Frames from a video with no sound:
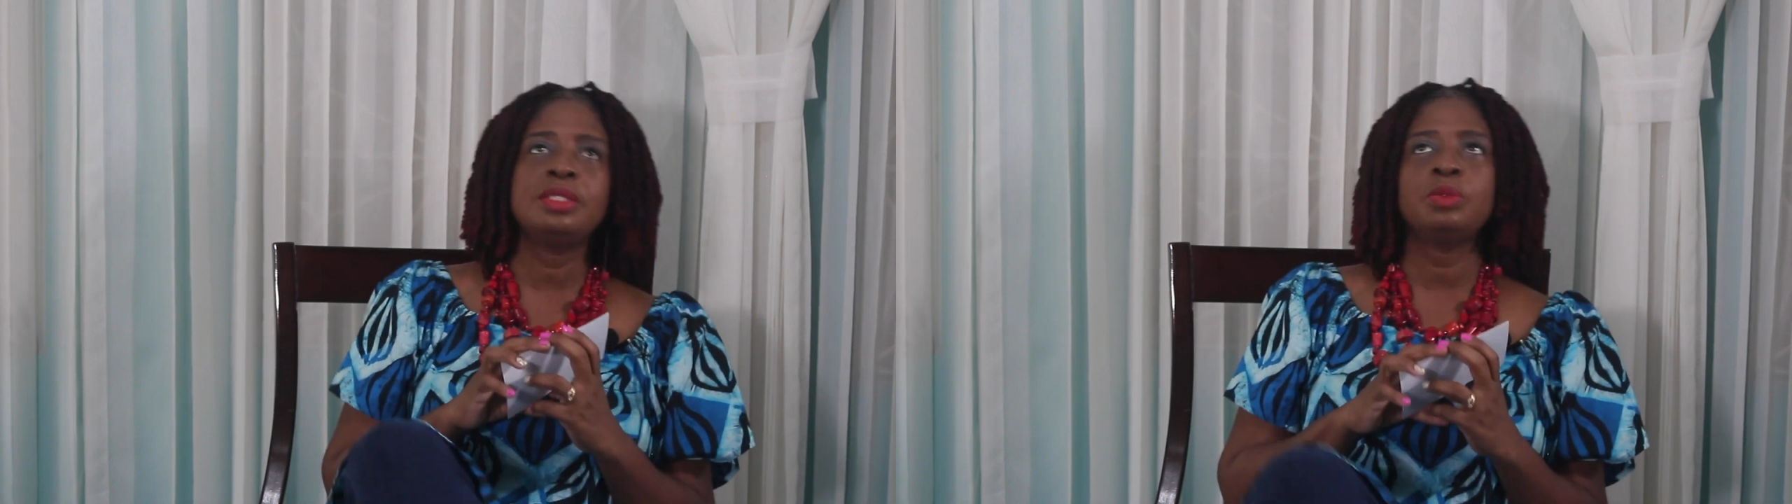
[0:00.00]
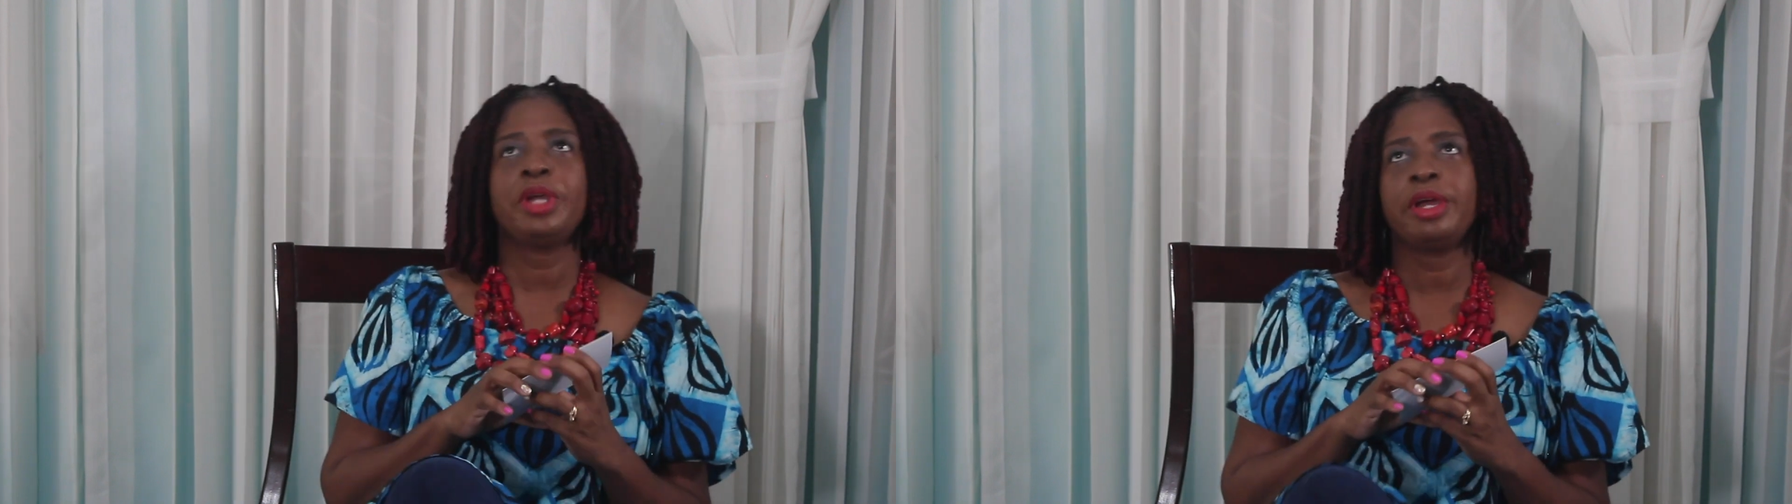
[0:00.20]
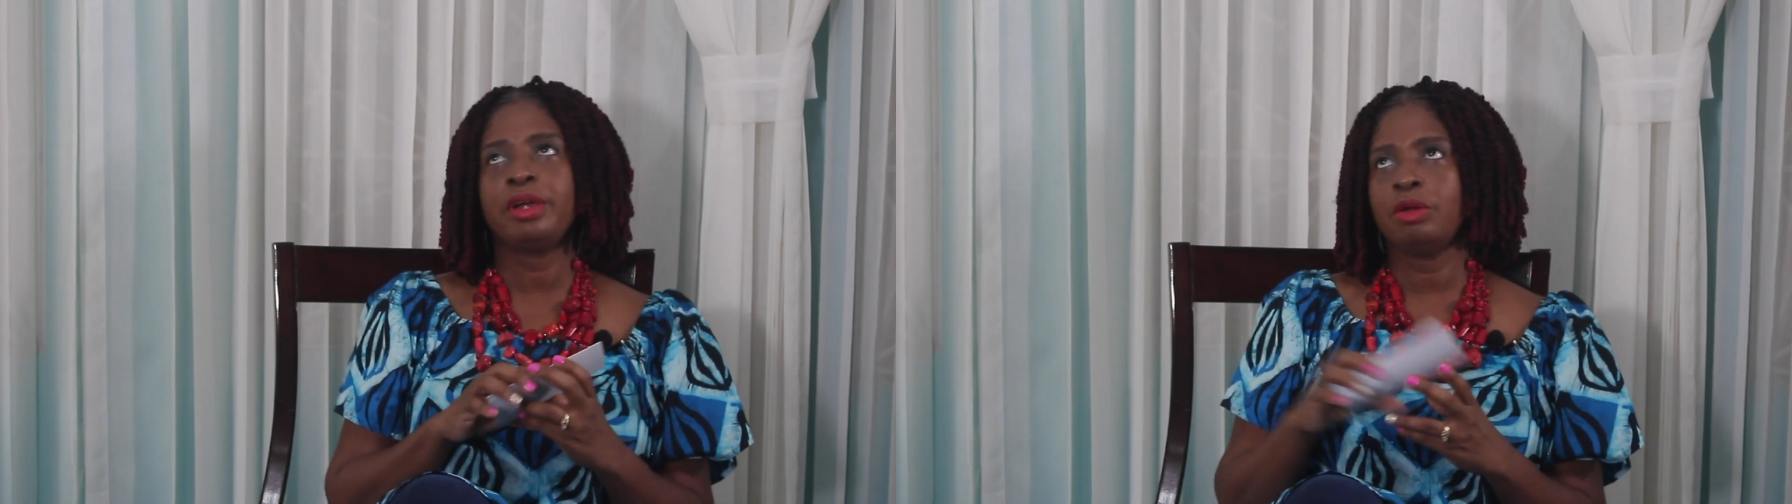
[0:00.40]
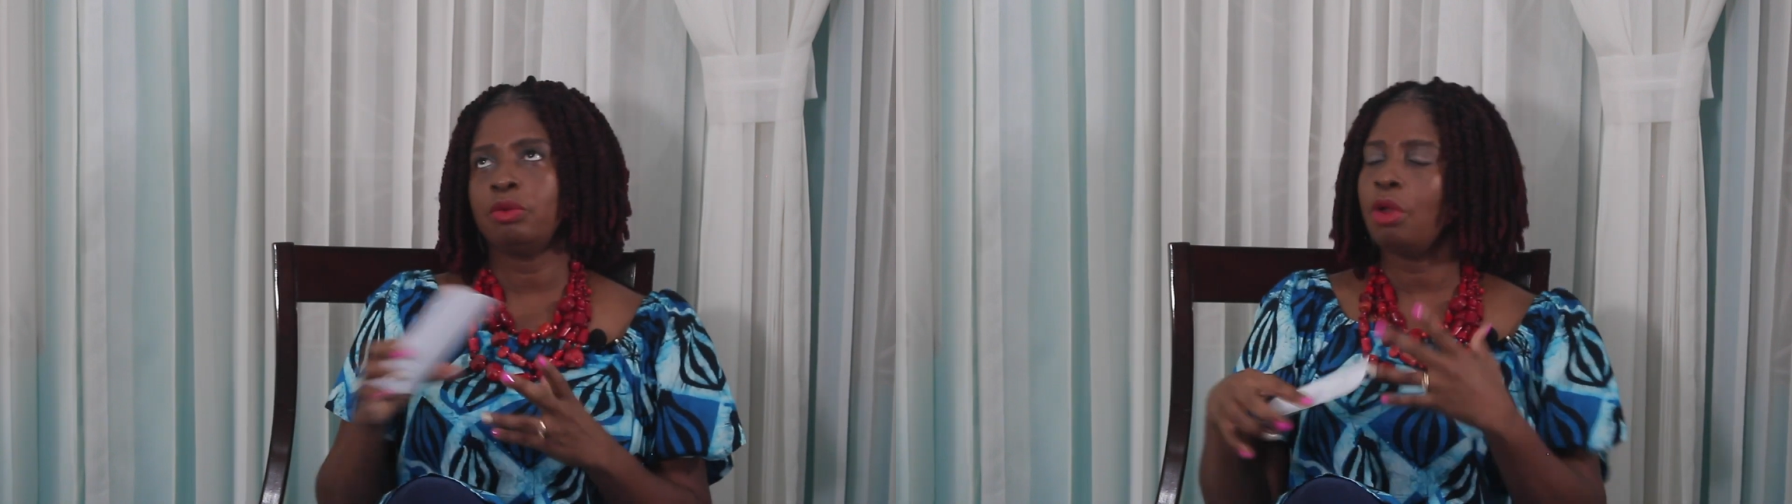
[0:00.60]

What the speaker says: we're